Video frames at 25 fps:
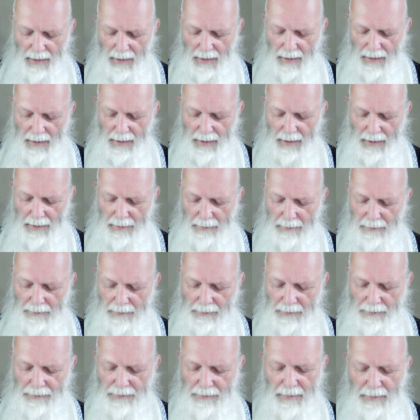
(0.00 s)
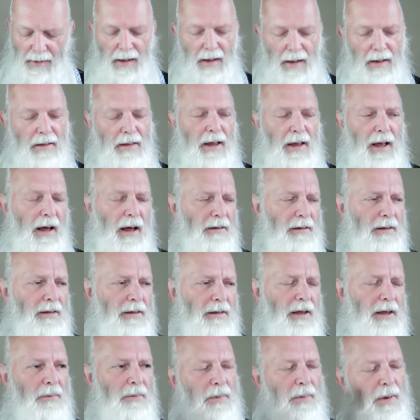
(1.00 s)
The other
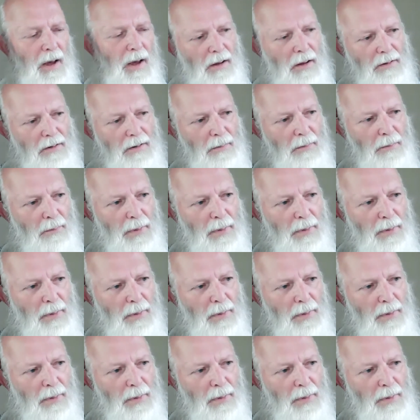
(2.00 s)
thing about